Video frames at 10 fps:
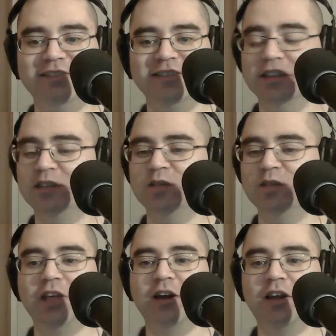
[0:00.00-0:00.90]
This is
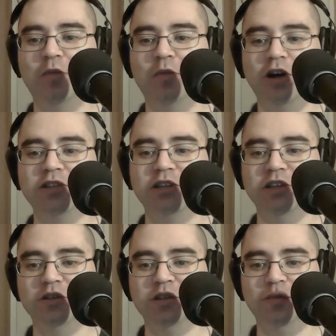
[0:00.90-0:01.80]
why you got to come watch the
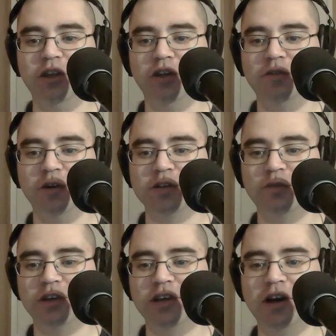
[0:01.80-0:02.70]
YouTube video, folks.
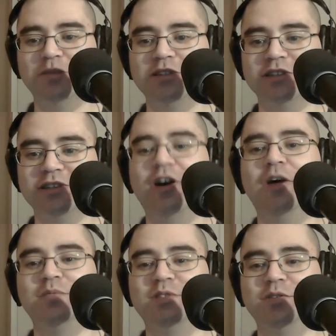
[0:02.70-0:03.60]
If you come to
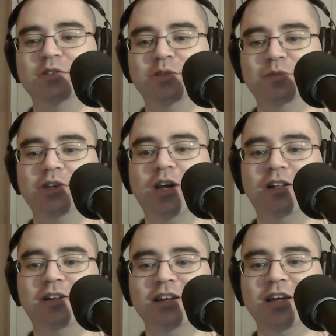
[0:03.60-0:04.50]
Tom's YouTube
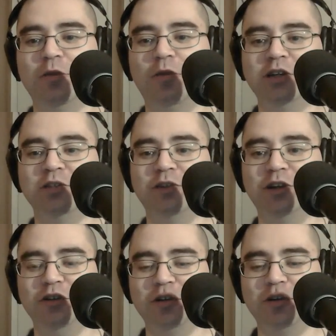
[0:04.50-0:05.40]
channel and watch the
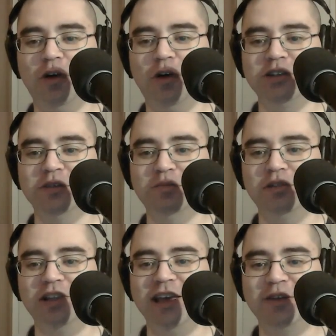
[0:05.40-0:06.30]
video, you can watch him
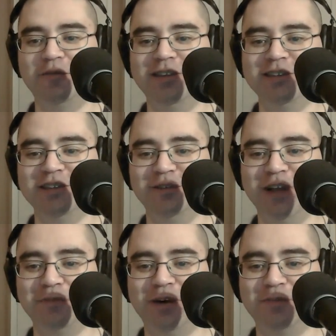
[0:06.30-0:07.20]
playing with his new laptop